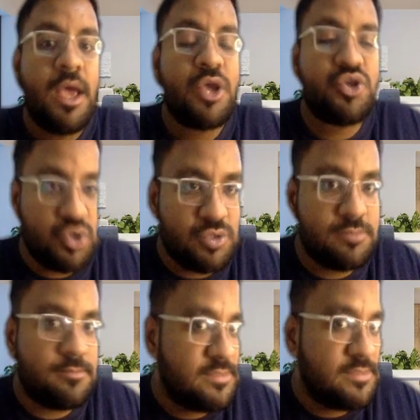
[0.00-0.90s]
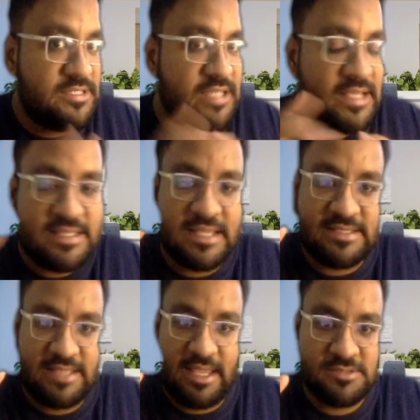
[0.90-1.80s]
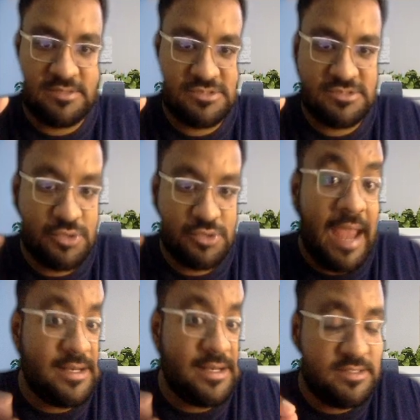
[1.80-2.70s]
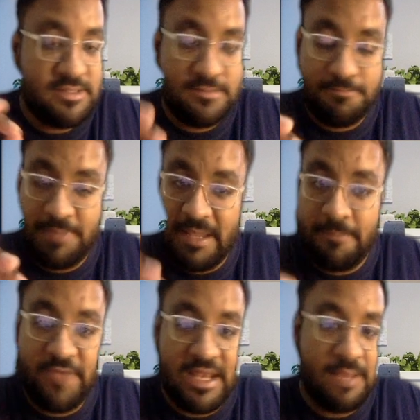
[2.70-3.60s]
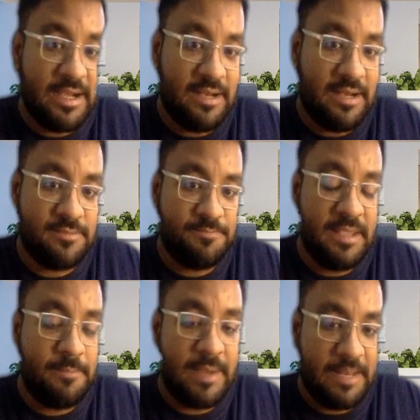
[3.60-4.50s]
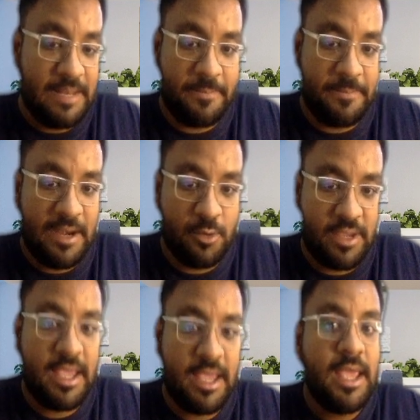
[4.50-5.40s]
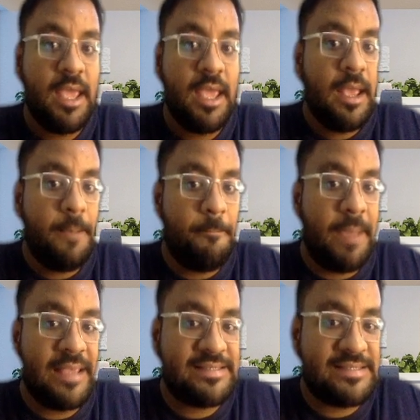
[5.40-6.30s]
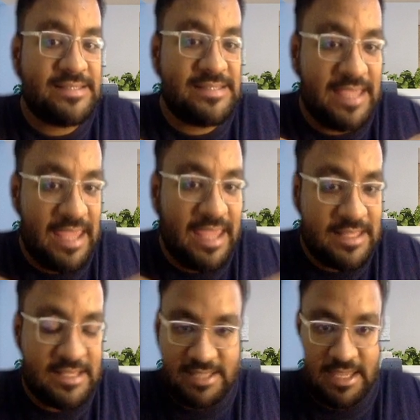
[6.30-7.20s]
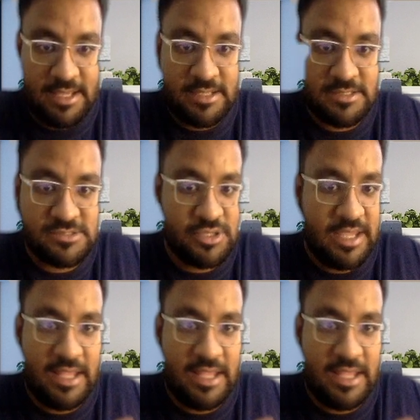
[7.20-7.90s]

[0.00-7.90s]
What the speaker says: So just this thing. Okay. And be mentally prepared. Okay. By saying this thing, okay,